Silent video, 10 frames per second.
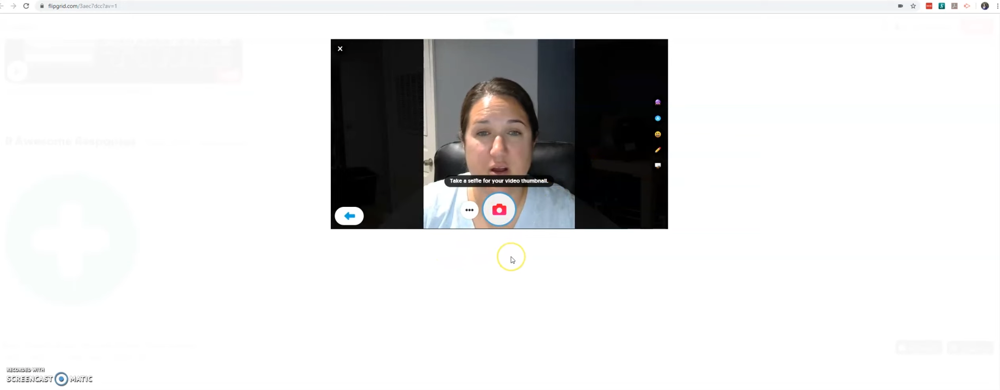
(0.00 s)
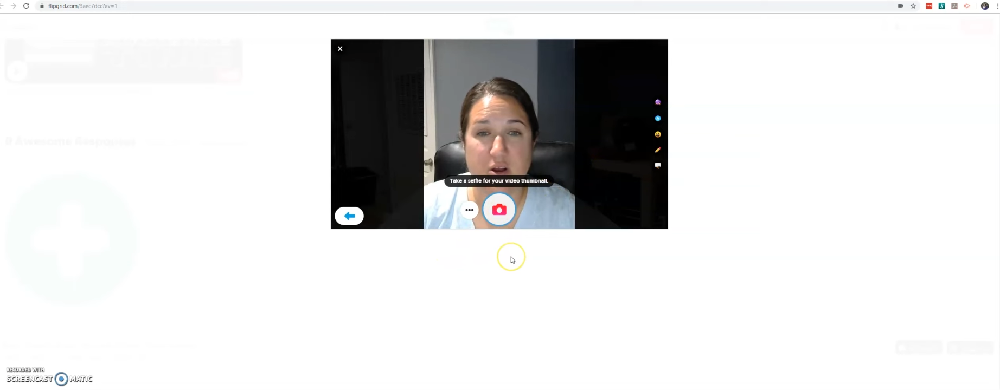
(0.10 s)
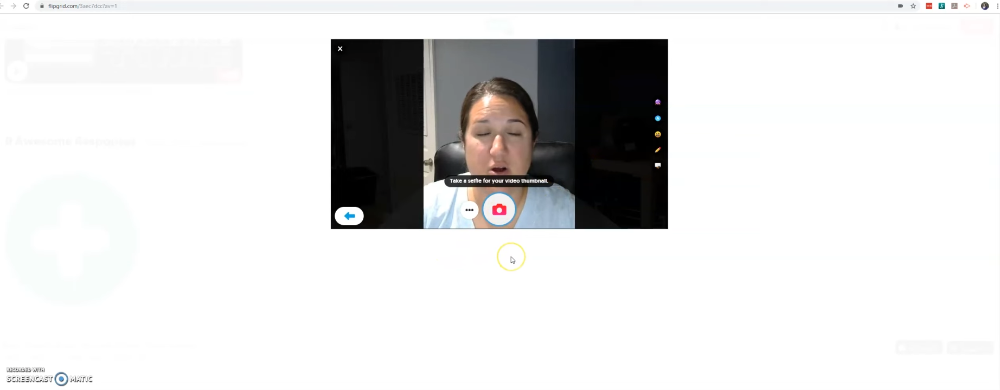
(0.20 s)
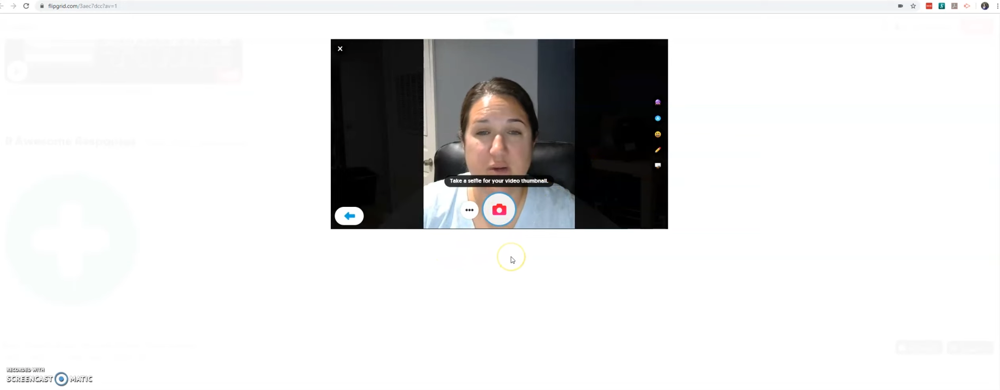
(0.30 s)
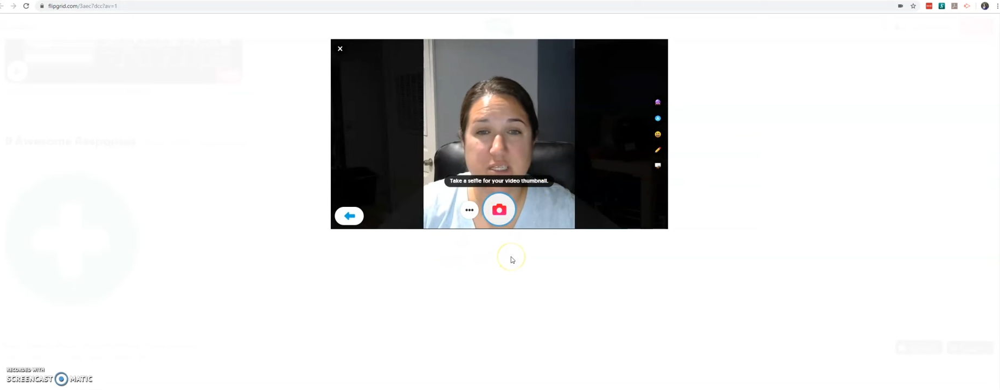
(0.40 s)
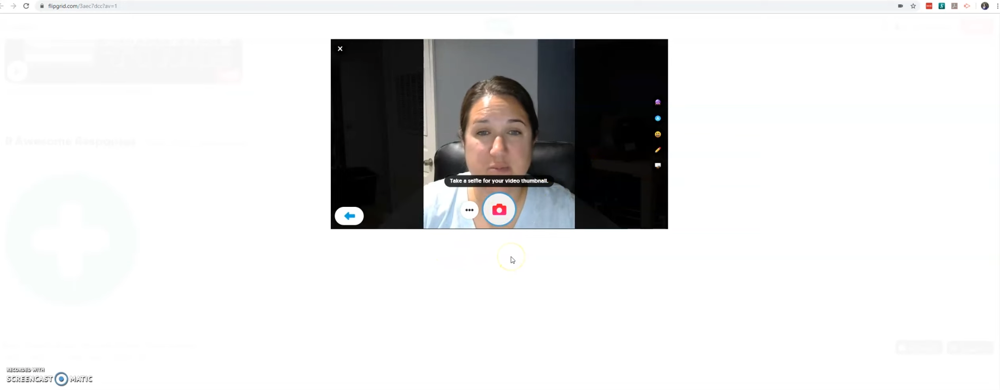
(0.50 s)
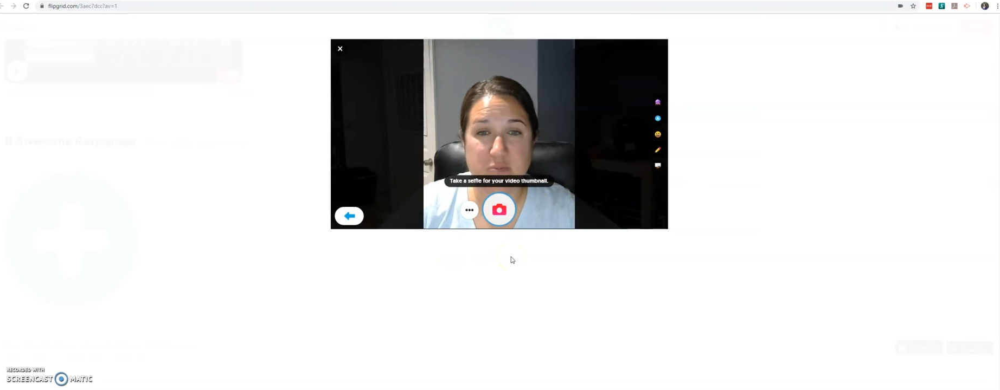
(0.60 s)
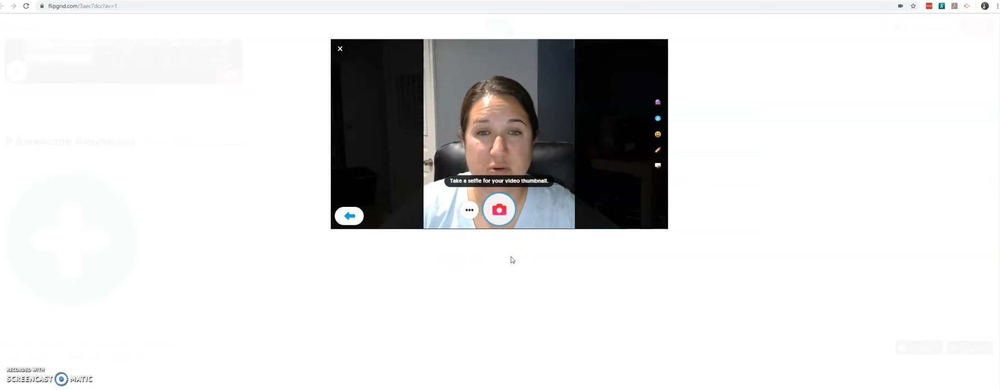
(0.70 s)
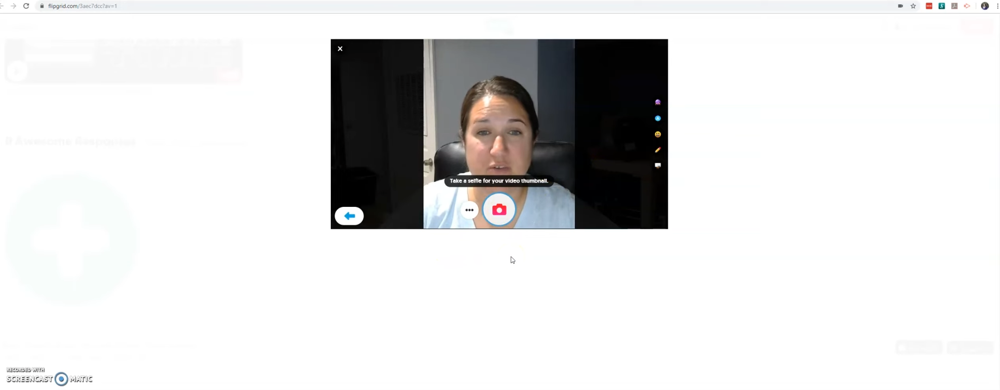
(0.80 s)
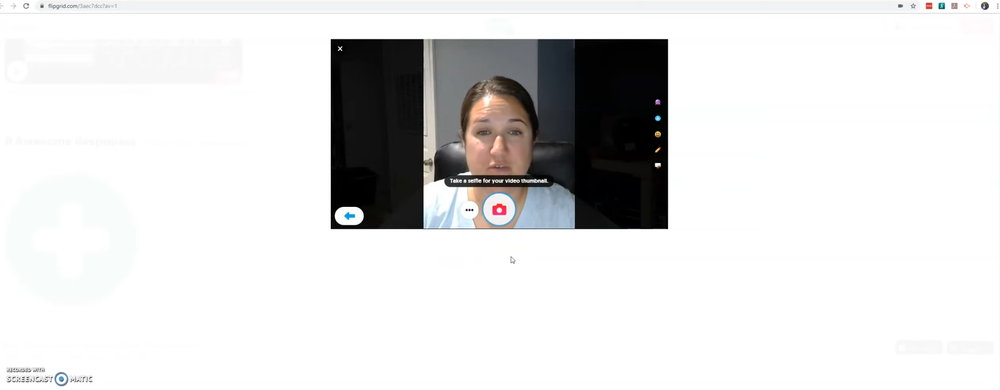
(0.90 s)
are going to be
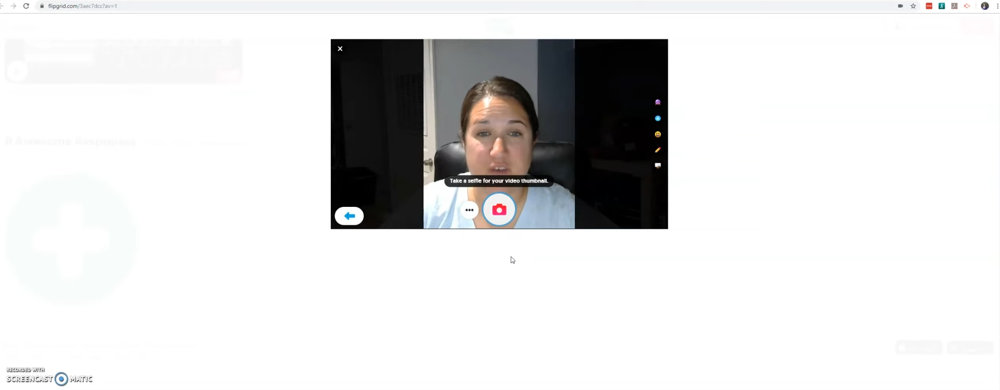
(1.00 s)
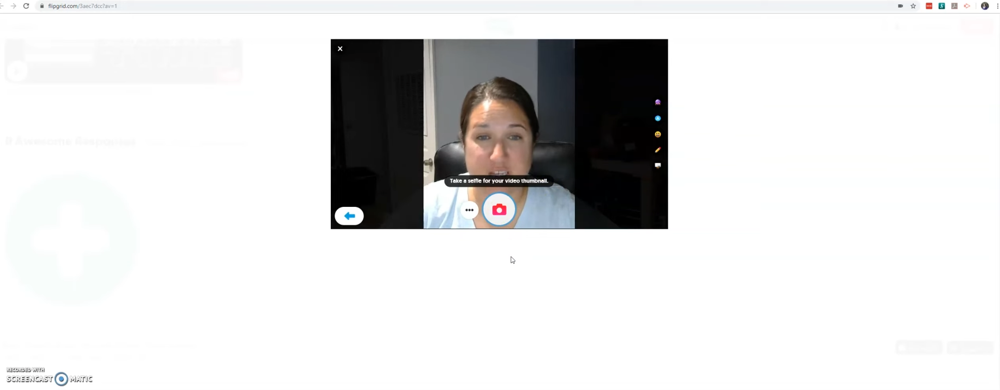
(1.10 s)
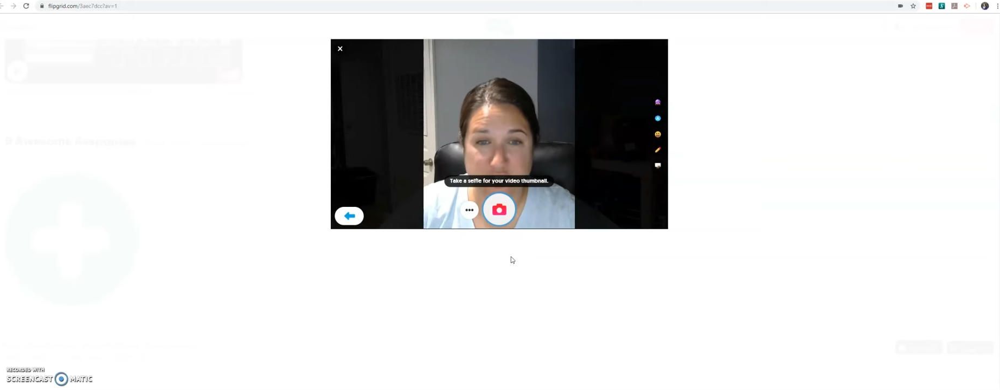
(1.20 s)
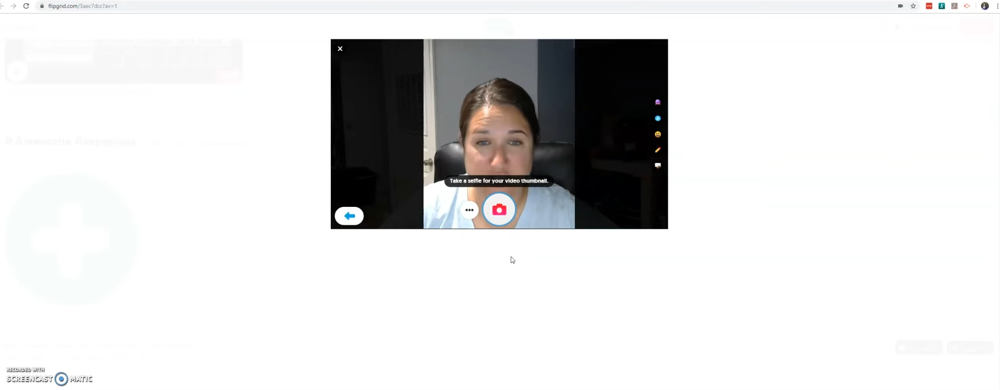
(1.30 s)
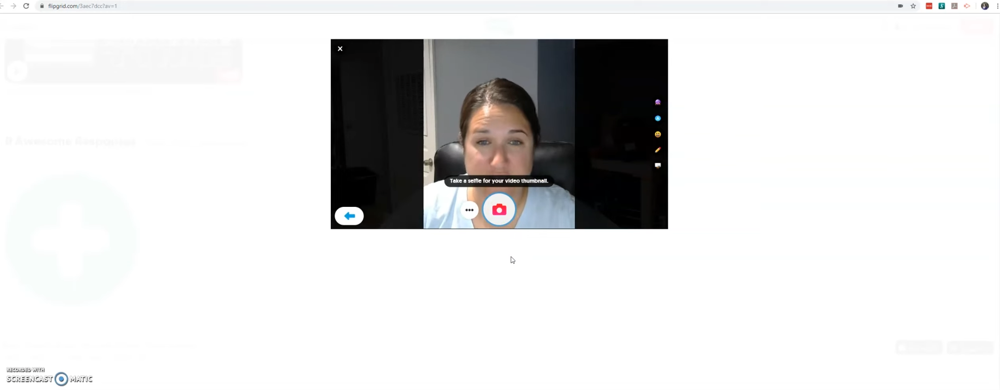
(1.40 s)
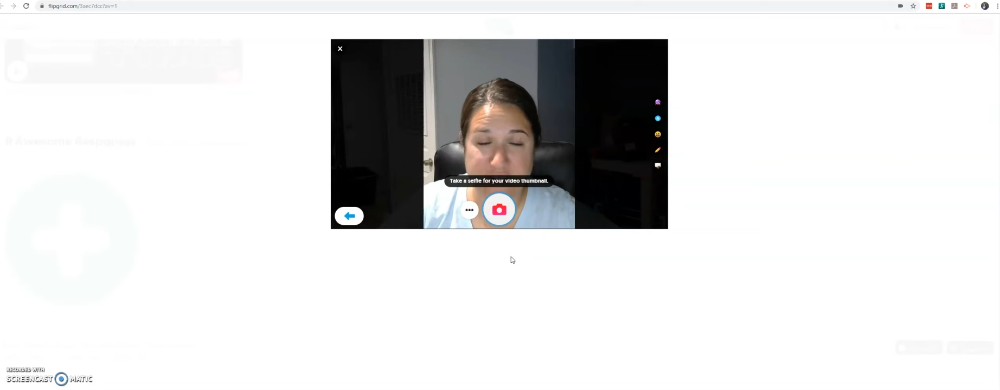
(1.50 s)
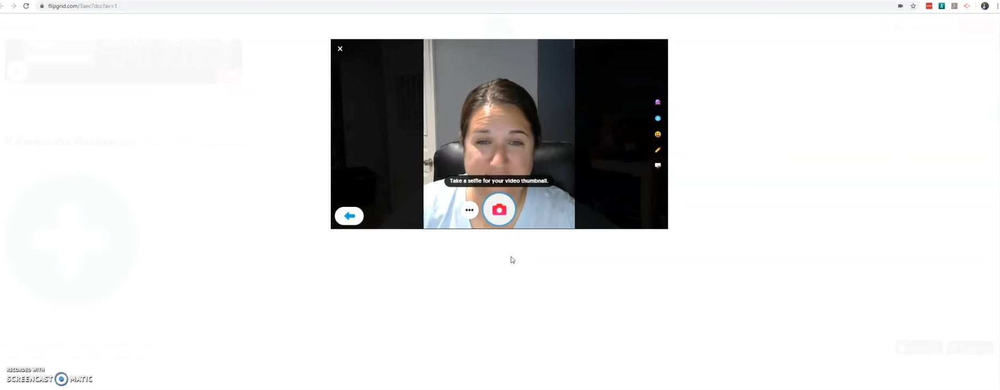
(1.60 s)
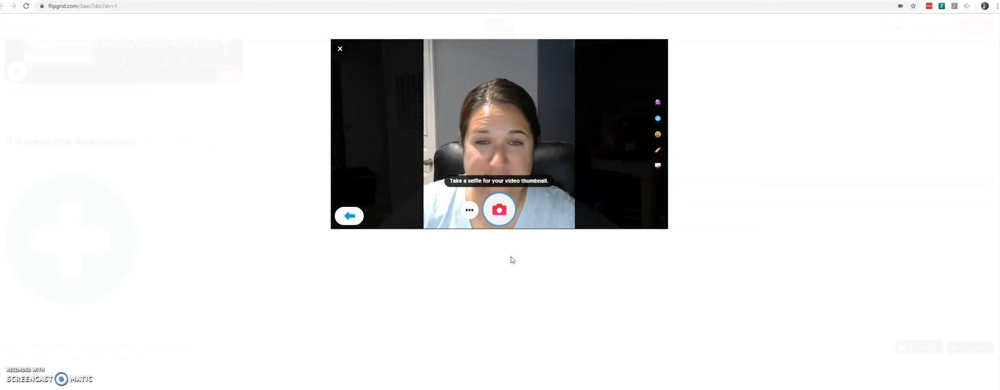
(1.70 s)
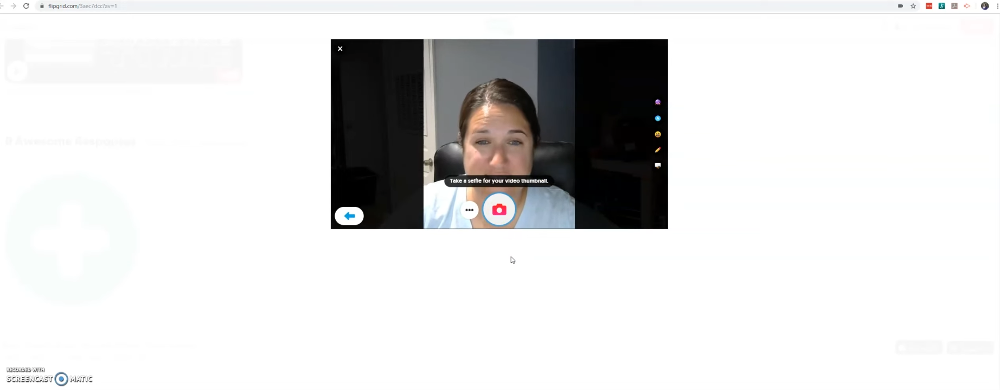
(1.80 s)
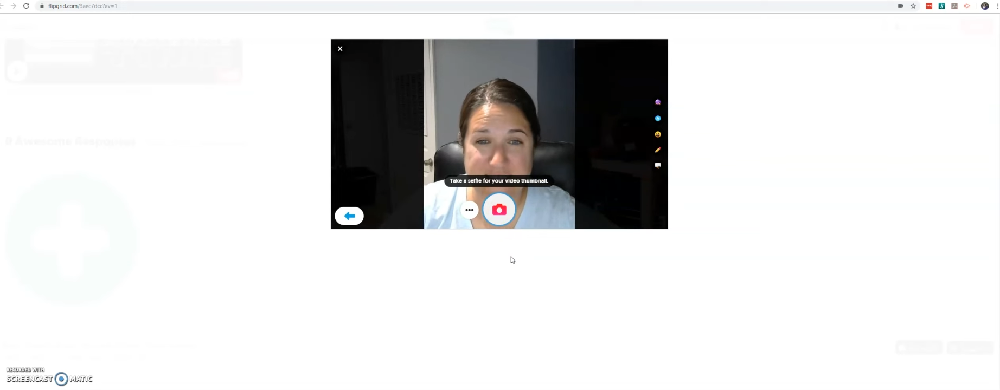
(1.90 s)
professional in
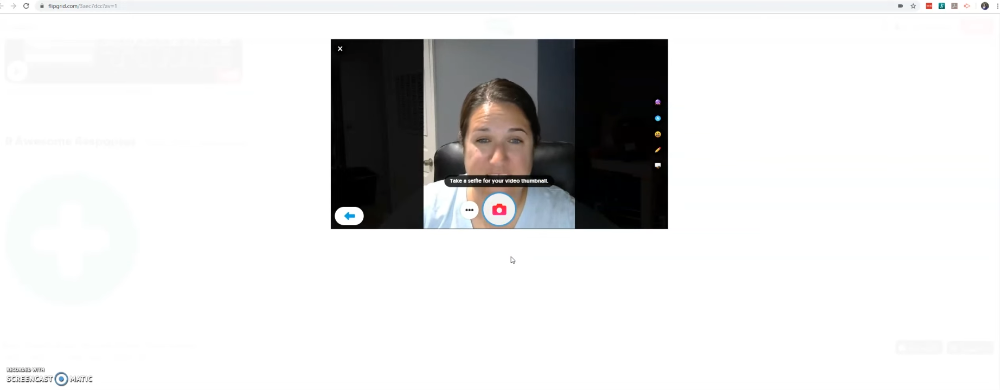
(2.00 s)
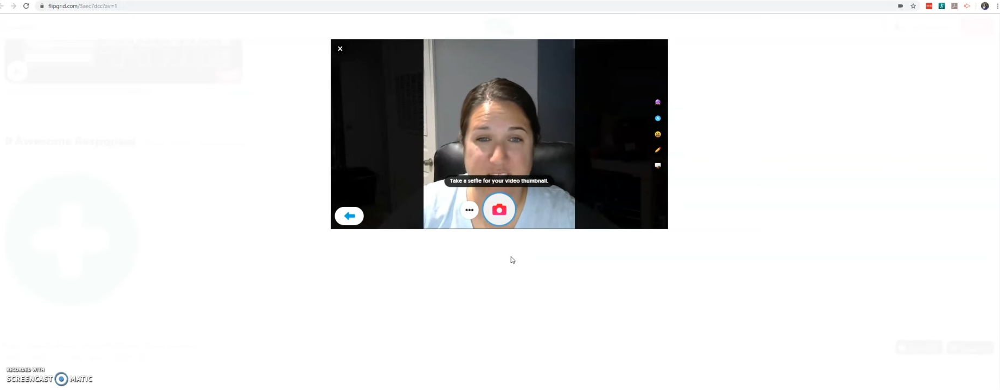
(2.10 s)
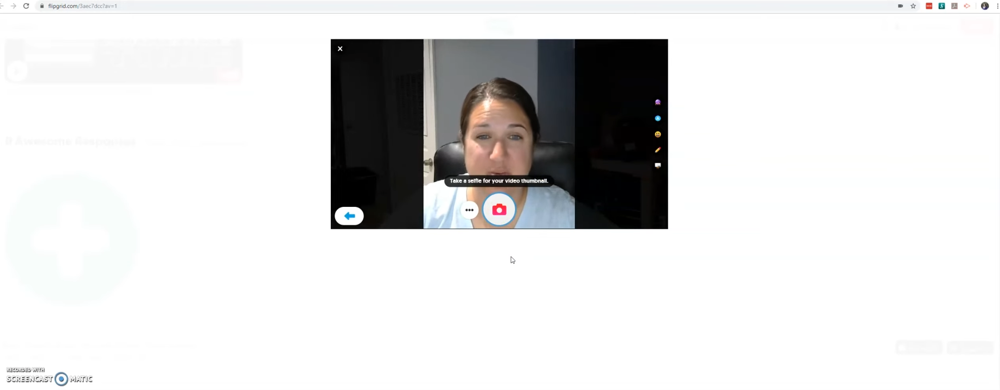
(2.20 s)
this class.